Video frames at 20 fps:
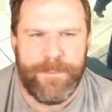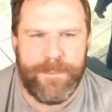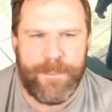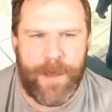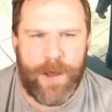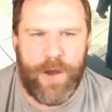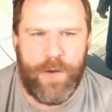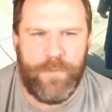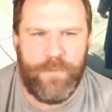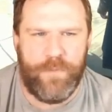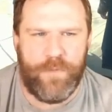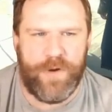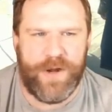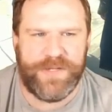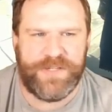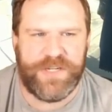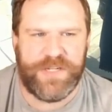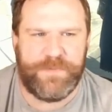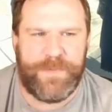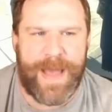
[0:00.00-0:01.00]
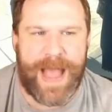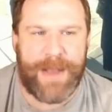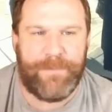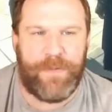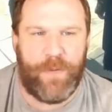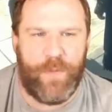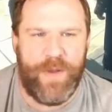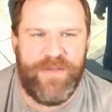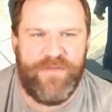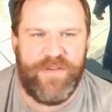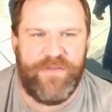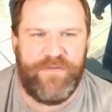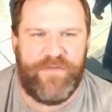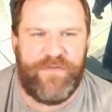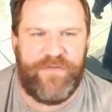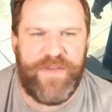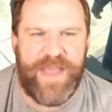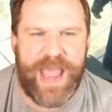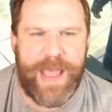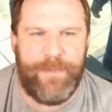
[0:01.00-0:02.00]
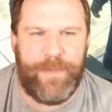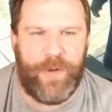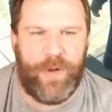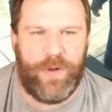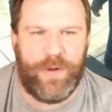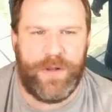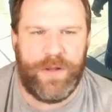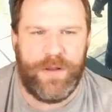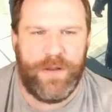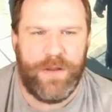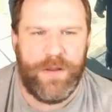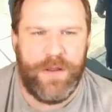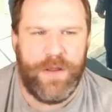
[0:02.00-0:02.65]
Oh, Marichka's back, but we've enfeebled